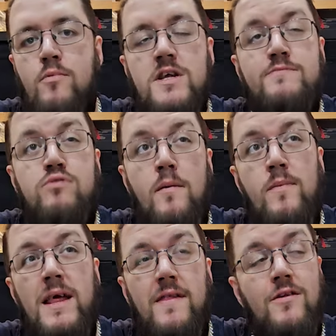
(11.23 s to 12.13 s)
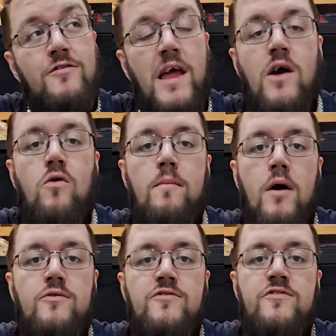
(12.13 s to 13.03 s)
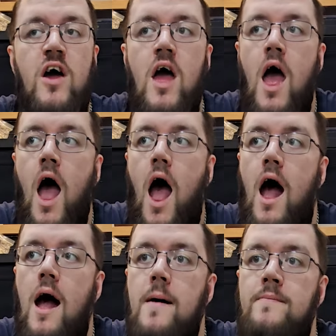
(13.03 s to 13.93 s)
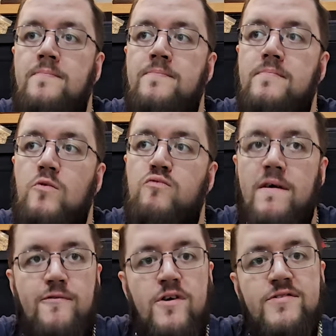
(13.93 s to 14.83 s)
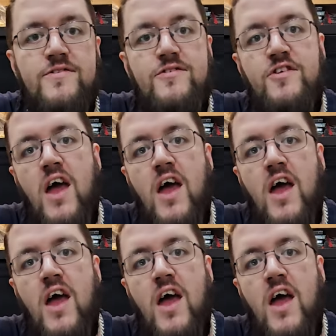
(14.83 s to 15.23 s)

what is probably the single most referenced